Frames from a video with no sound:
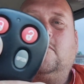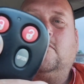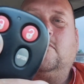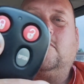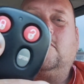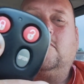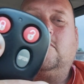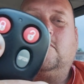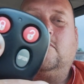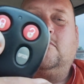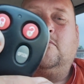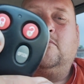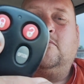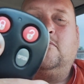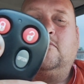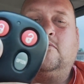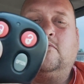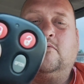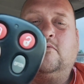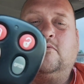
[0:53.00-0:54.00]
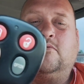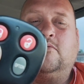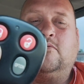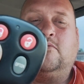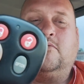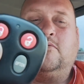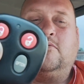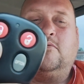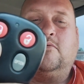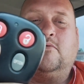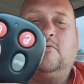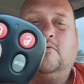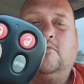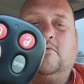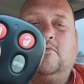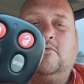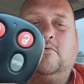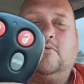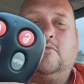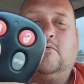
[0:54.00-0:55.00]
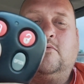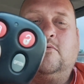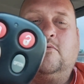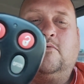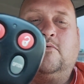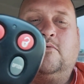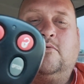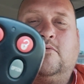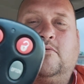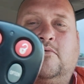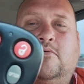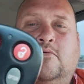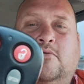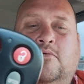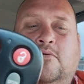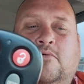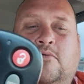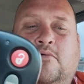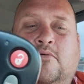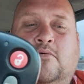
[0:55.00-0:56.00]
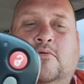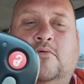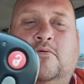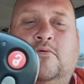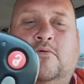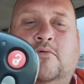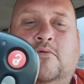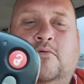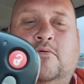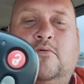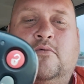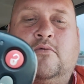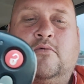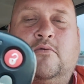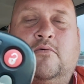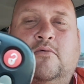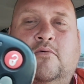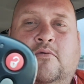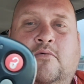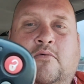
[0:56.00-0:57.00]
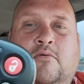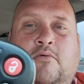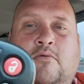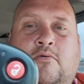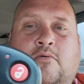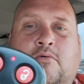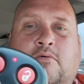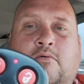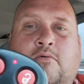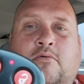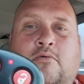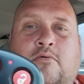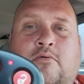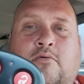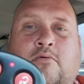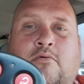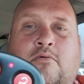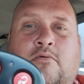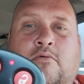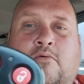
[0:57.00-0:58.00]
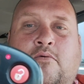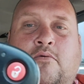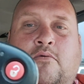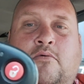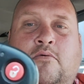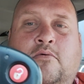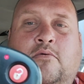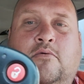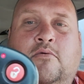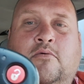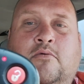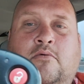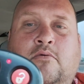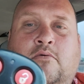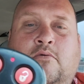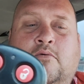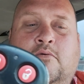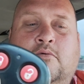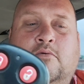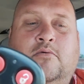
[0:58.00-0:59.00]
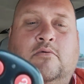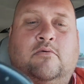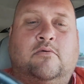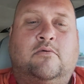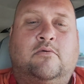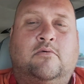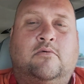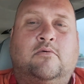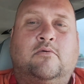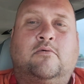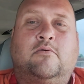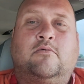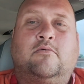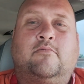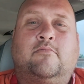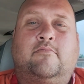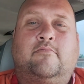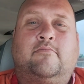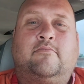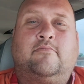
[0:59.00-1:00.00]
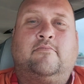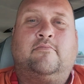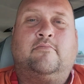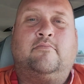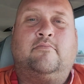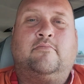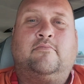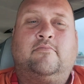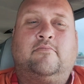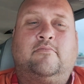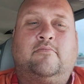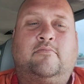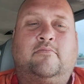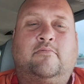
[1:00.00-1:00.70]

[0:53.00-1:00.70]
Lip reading: [no speech]